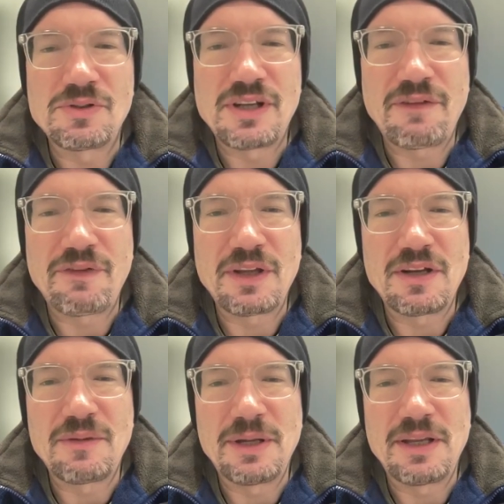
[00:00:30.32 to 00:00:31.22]
Definitely
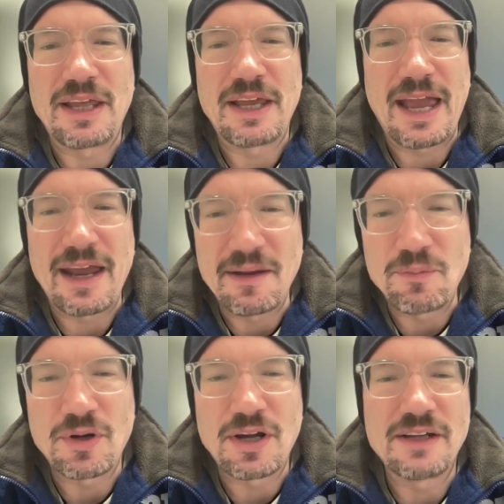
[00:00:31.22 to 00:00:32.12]
going to be like adding
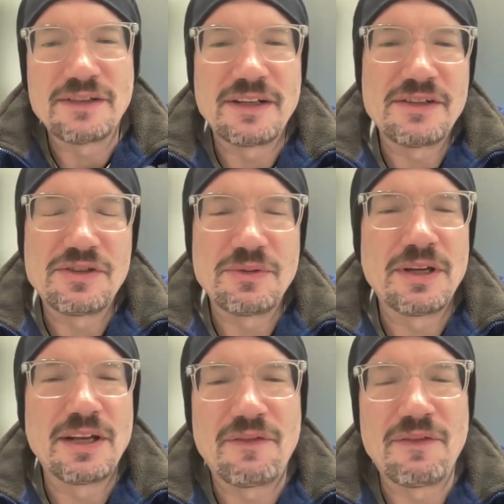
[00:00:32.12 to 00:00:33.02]
more content to
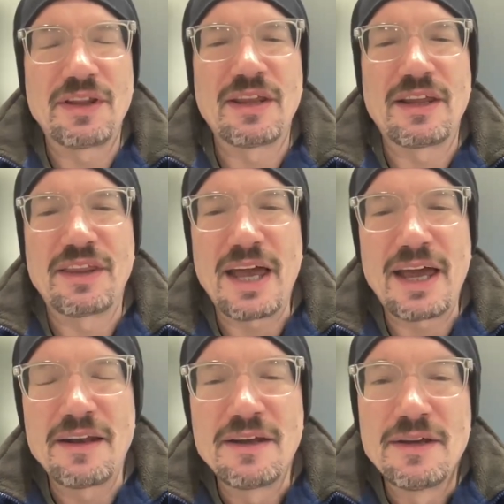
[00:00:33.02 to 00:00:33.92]
it and everything like
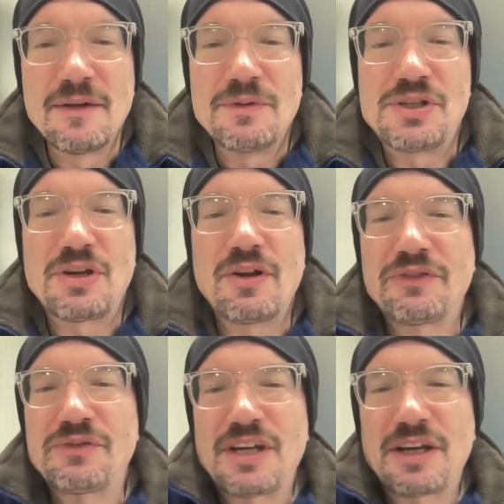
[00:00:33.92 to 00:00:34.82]
that. But you can
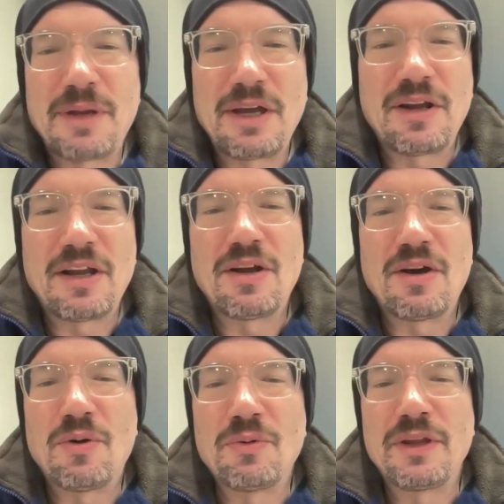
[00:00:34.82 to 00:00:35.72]
also check me out on
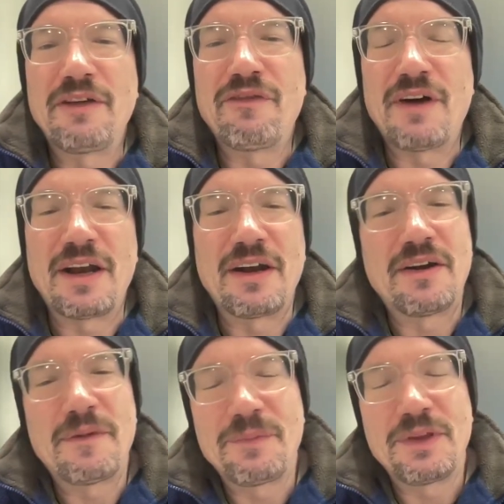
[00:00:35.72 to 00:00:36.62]
Holy
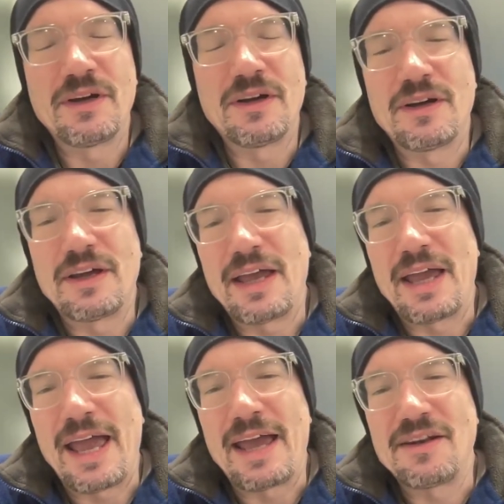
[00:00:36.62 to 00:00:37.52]
Fire
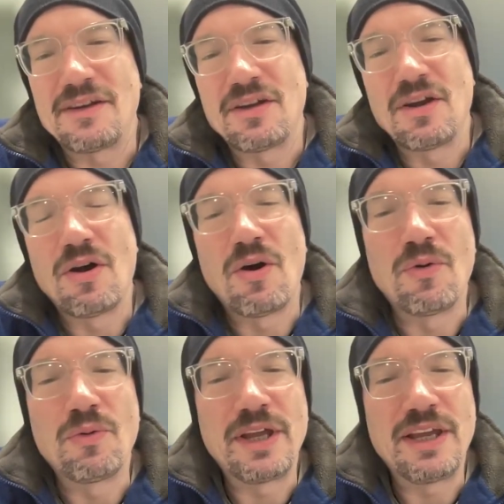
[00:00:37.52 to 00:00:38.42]
at
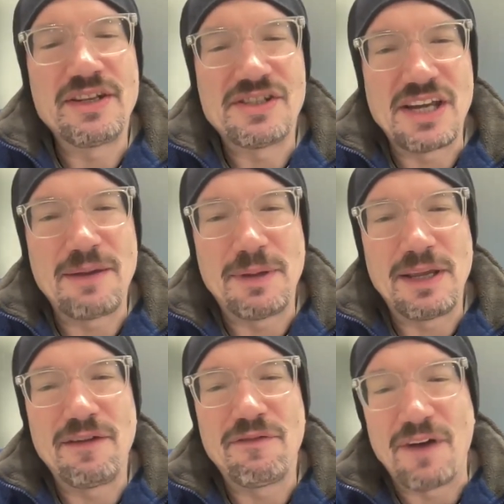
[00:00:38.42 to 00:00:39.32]
Holy
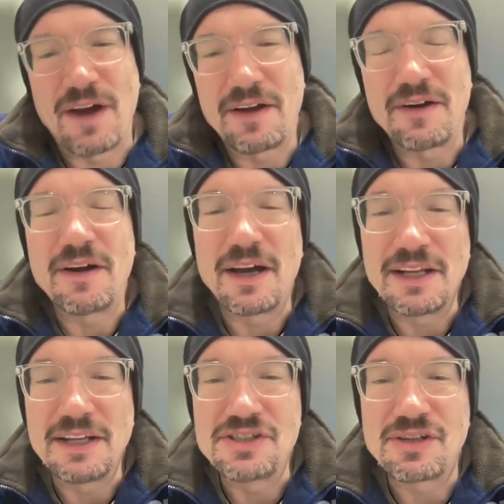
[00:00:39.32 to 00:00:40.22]
JP Fire on
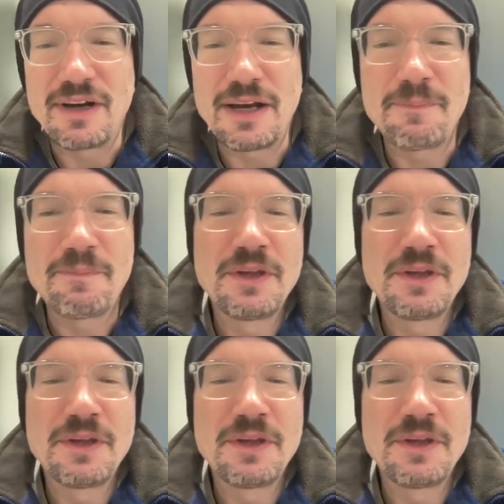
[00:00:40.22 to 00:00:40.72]
Instagram.